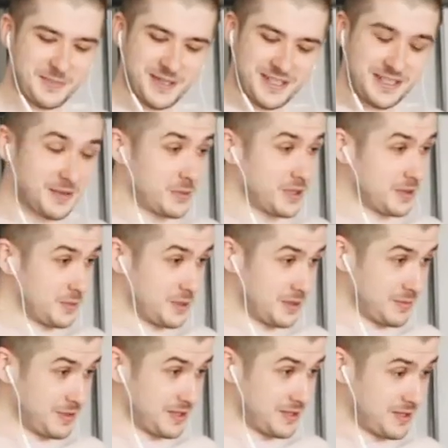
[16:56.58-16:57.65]
write out the
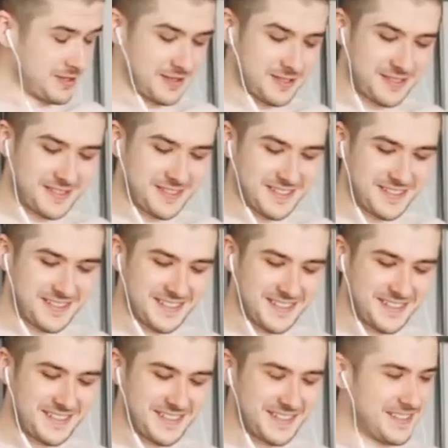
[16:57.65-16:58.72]
different
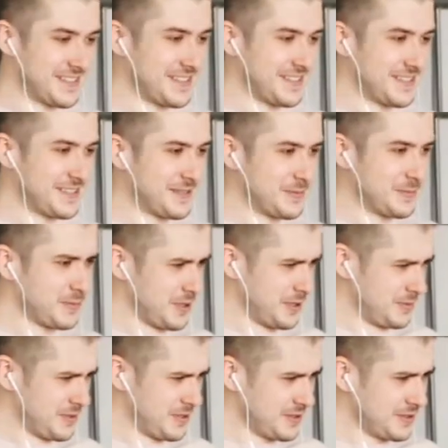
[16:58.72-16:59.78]
modules,
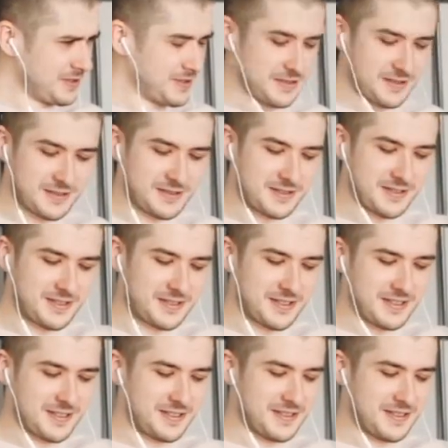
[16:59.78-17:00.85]
create a
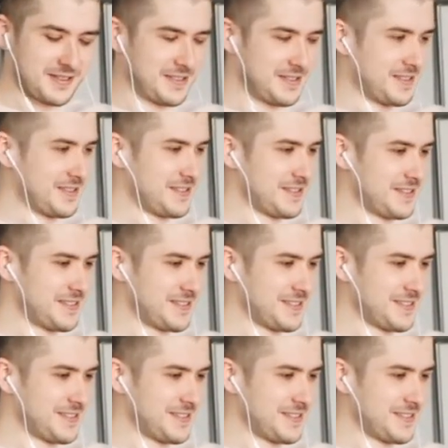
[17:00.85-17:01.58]
course that